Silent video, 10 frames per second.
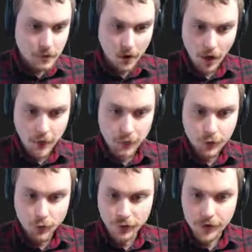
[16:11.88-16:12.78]
Uh,
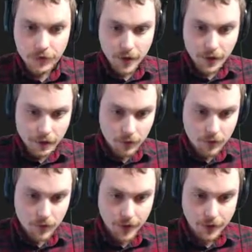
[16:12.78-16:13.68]
so the URI here, we've
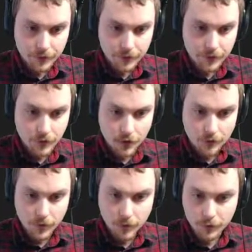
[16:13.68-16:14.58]
got
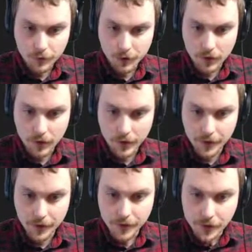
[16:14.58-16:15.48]
authorized question mark client
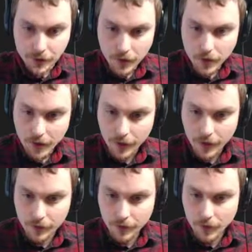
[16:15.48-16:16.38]
ID
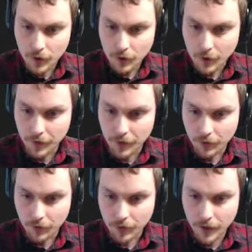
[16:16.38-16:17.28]
and redirect
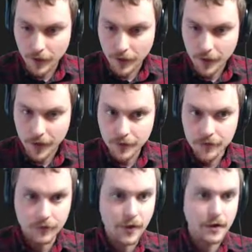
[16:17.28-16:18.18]
URI.
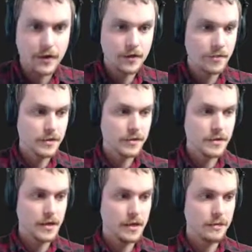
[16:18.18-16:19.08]
Does that need to be
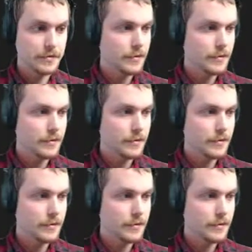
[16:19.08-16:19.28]
escaped?